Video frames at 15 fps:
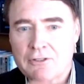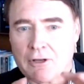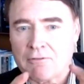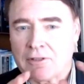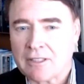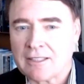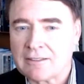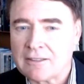So I've
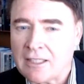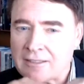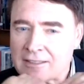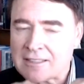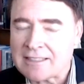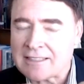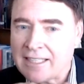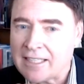got an
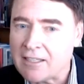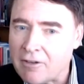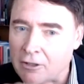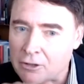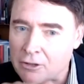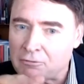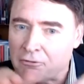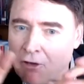understanding of how
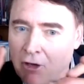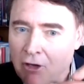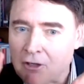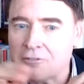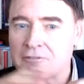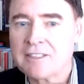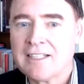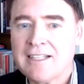it
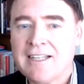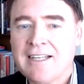evolved.